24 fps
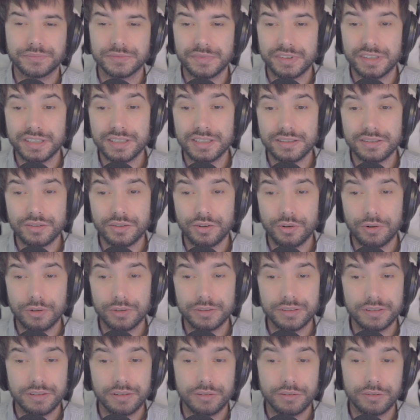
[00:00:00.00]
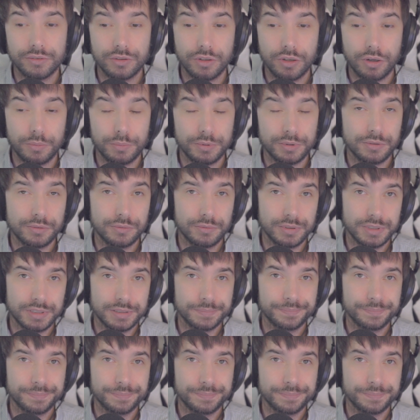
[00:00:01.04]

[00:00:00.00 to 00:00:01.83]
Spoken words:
This is called the global cooldown.